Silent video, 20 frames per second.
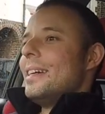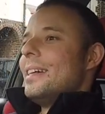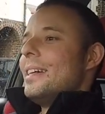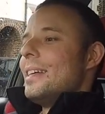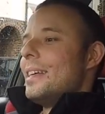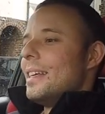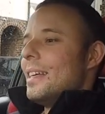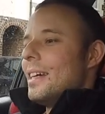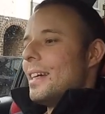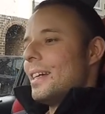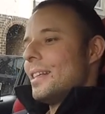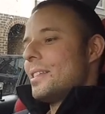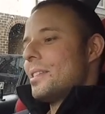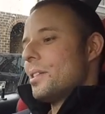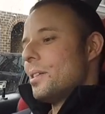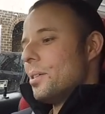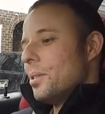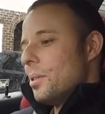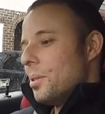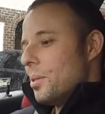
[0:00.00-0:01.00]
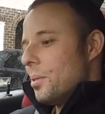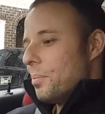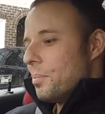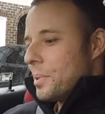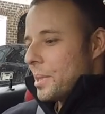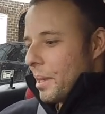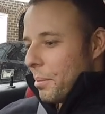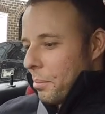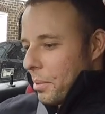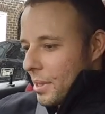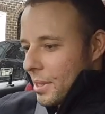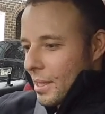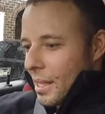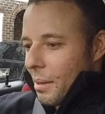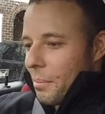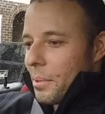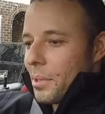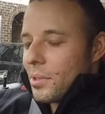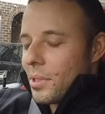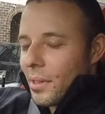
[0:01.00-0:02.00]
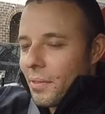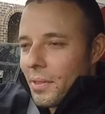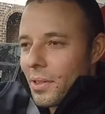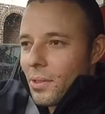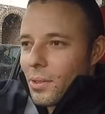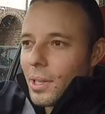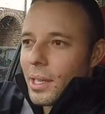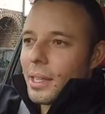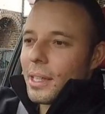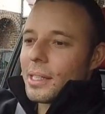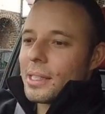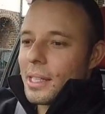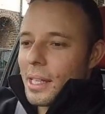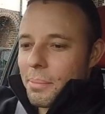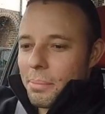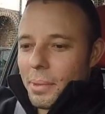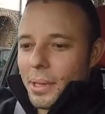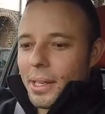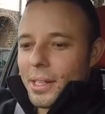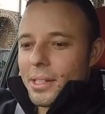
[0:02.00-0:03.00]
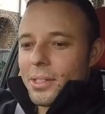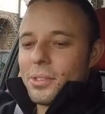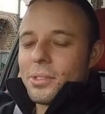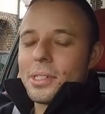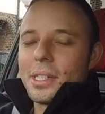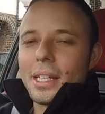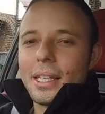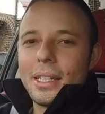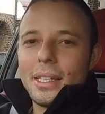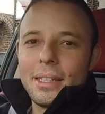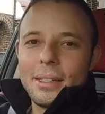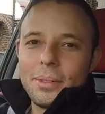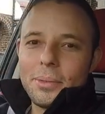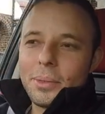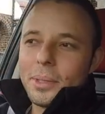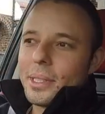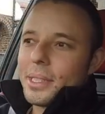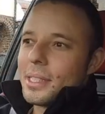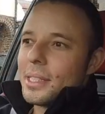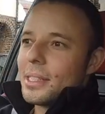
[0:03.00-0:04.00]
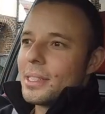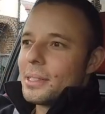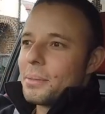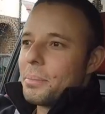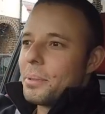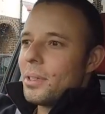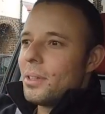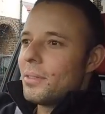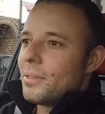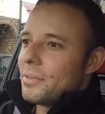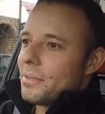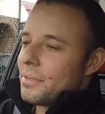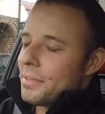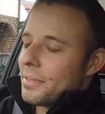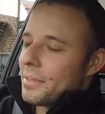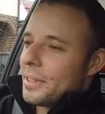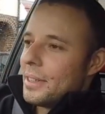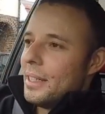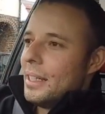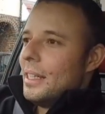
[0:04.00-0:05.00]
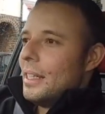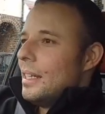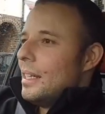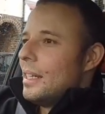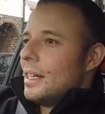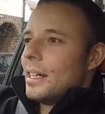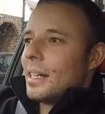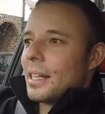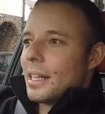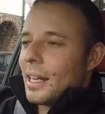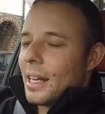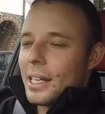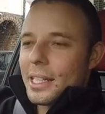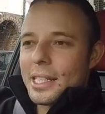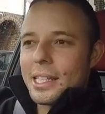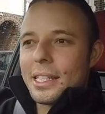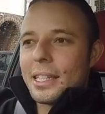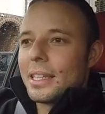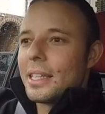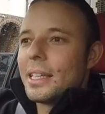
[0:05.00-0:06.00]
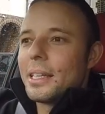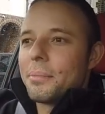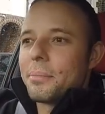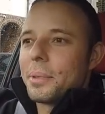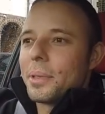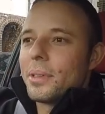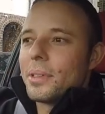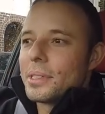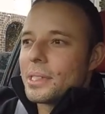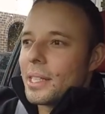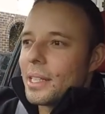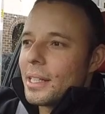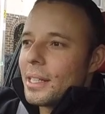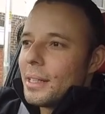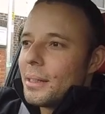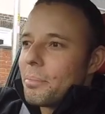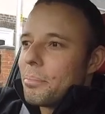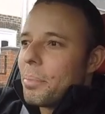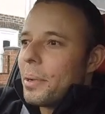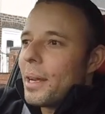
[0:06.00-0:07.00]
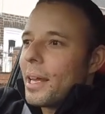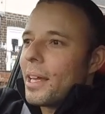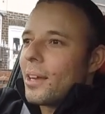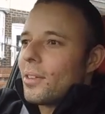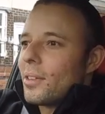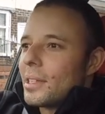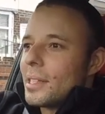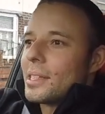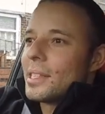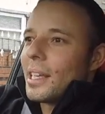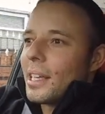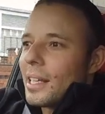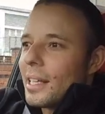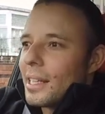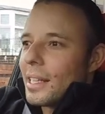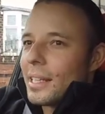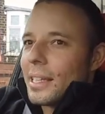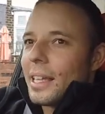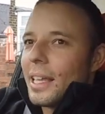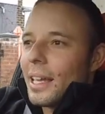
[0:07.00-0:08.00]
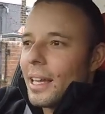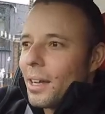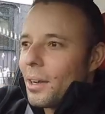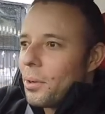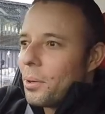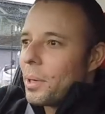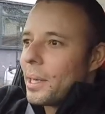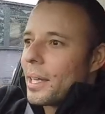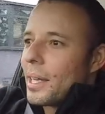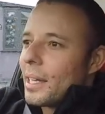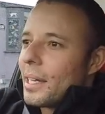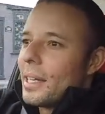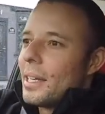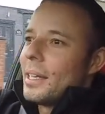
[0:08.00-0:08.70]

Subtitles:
Yeah, so someone's coming to have a look at the Type R today, which is a bit of a rushed thing because I didn't plan on selling it that quick.